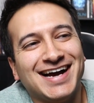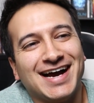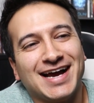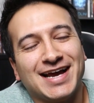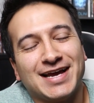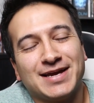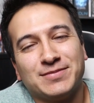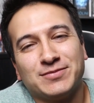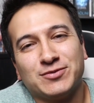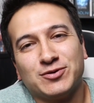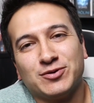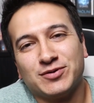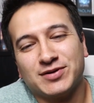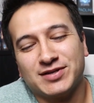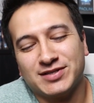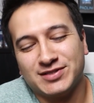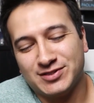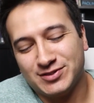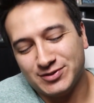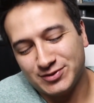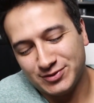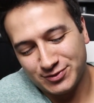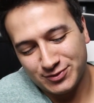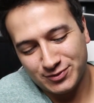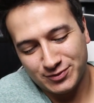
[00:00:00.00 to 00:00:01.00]
I am going
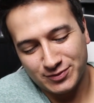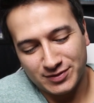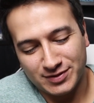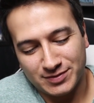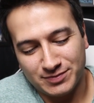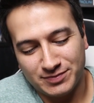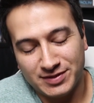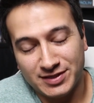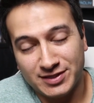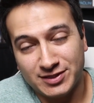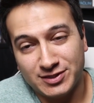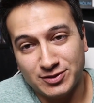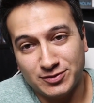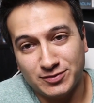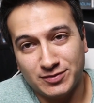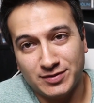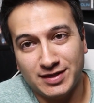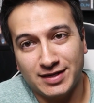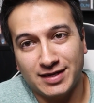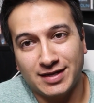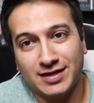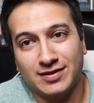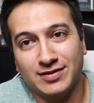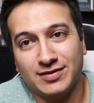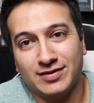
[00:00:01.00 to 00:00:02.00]
to be
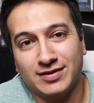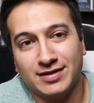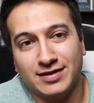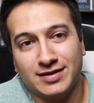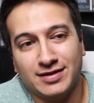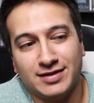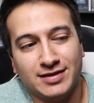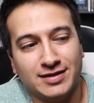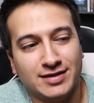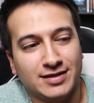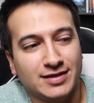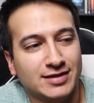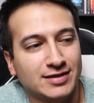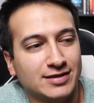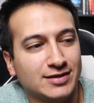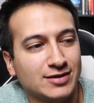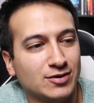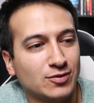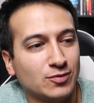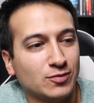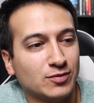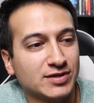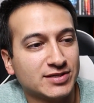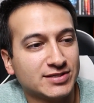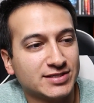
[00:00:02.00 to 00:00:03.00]
doing the...
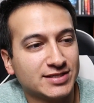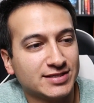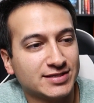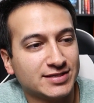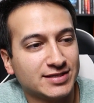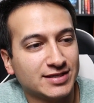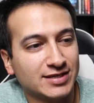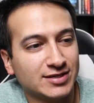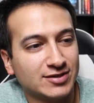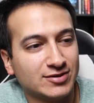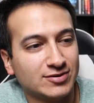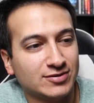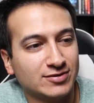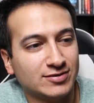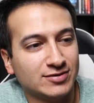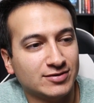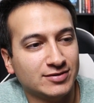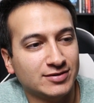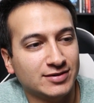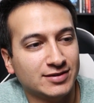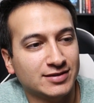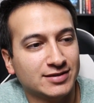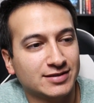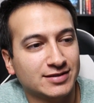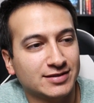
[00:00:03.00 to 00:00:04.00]
What is this thing
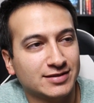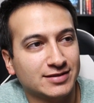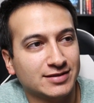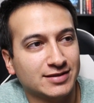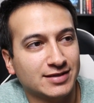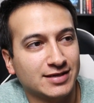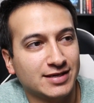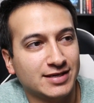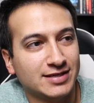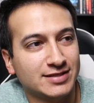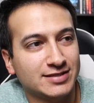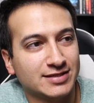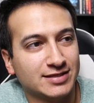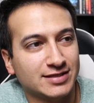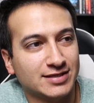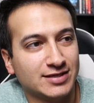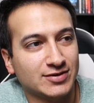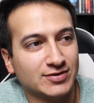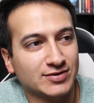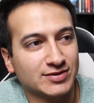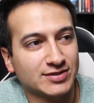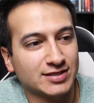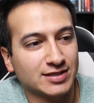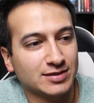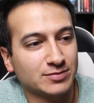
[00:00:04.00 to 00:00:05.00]
called? It's in
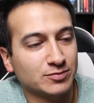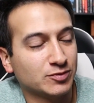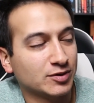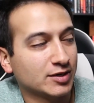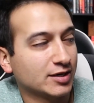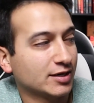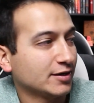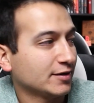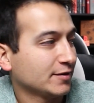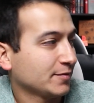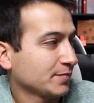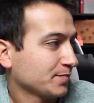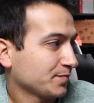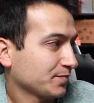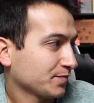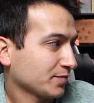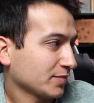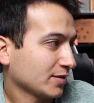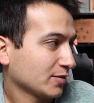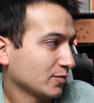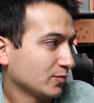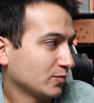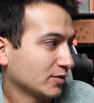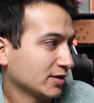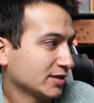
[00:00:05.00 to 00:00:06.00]
here somewhere.
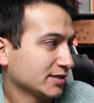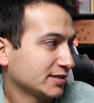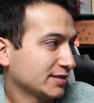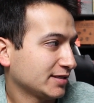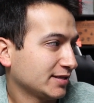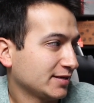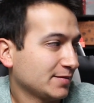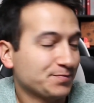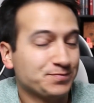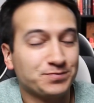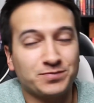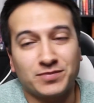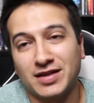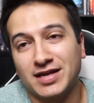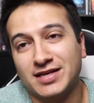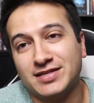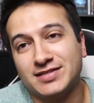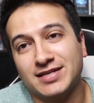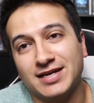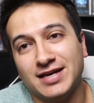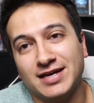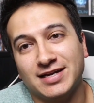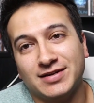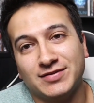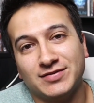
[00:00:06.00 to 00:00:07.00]
What is it? It's
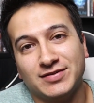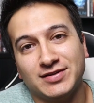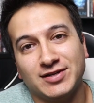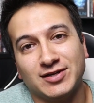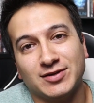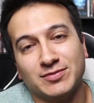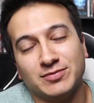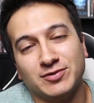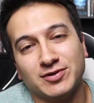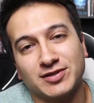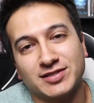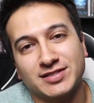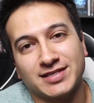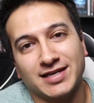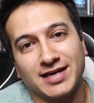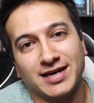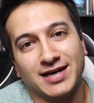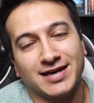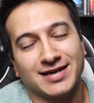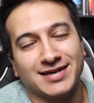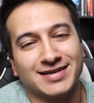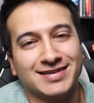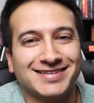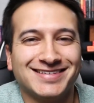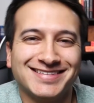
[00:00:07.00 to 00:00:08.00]
the end of the year book
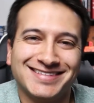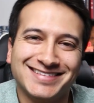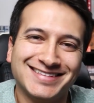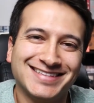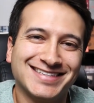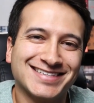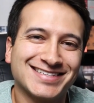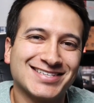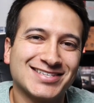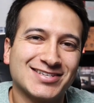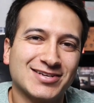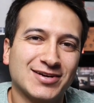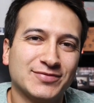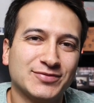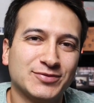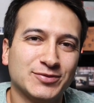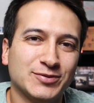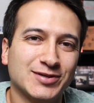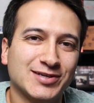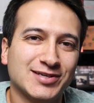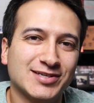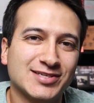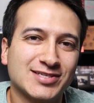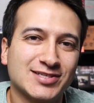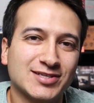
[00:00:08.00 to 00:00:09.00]
tag. This is off to
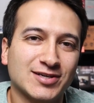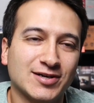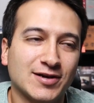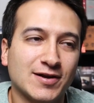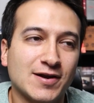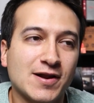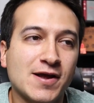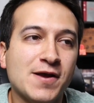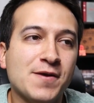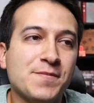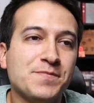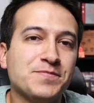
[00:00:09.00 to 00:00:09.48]
a good start.